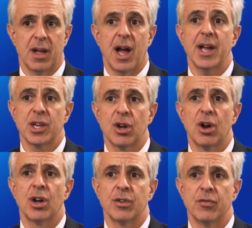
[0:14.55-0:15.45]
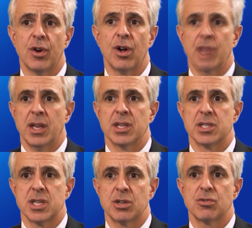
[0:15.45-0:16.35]
I got involved in the
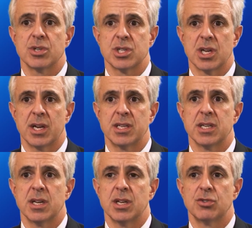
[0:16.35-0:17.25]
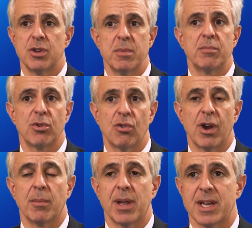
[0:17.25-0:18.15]
CentraSight treatment
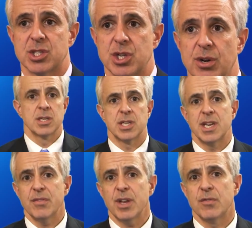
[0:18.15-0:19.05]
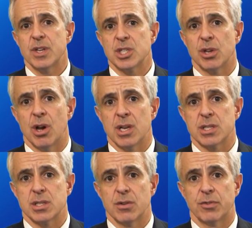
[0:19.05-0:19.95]
program last year. Significant vision
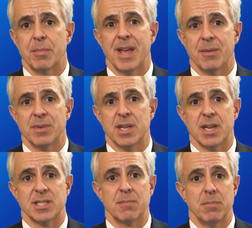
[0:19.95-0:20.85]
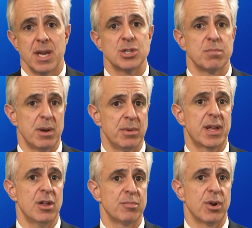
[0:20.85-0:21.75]
loss from AMD is a major public
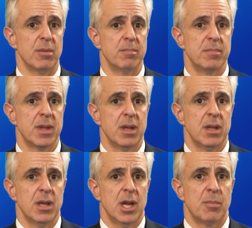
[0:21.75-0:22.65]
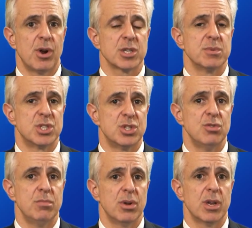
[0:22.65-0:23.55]
health problem. Approximately
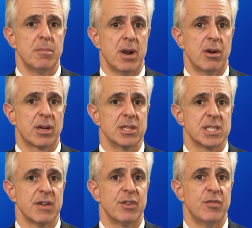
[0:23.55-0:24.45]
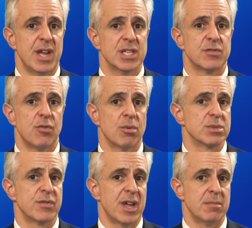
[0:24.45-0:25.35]
2 million Americans have advanced
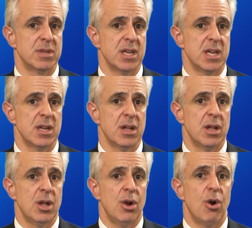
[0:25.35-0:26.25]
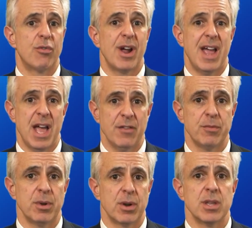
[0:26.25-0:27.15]
forms of AMD. Over
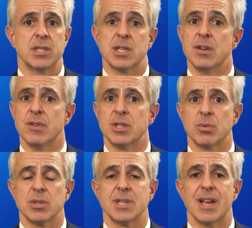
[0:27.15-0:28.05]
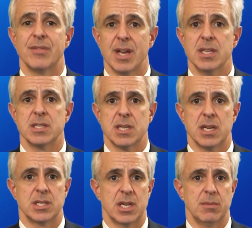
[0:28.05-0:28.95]
500,000 of these individuals have
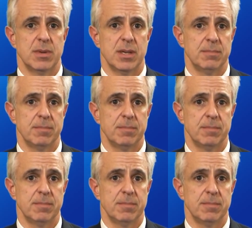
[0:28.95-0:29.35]
end-stage AMD.